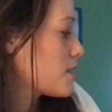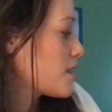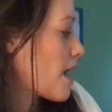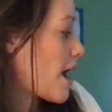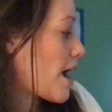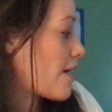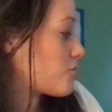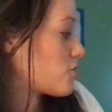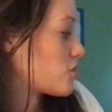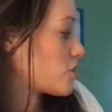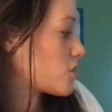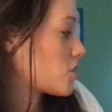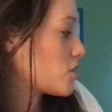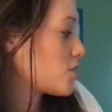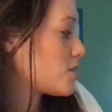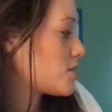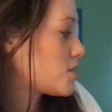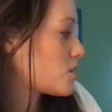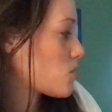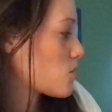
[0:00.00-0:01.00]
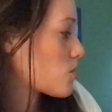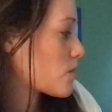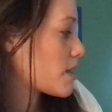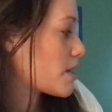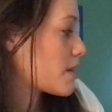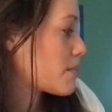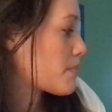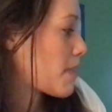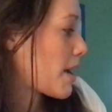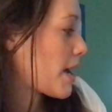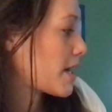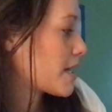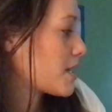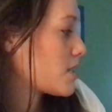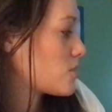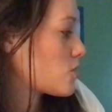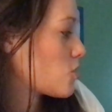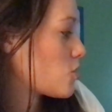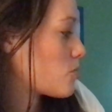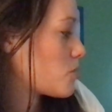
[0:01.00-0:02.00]
After a good soaking, Peck and
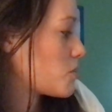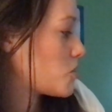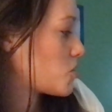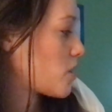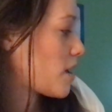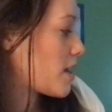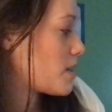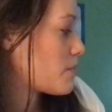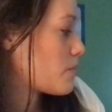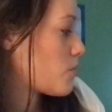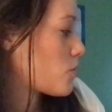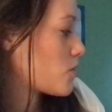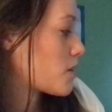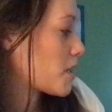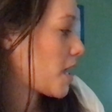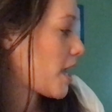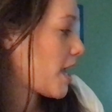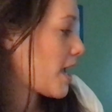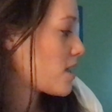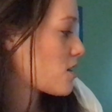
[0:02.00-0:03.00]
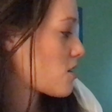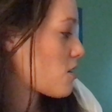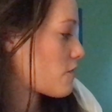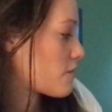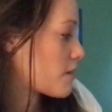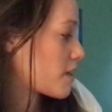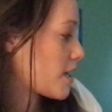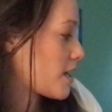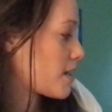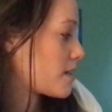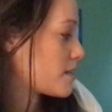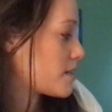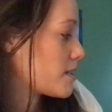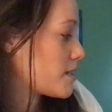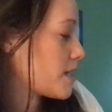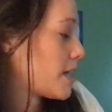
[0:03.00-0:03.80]
Toby try to pull the can off again.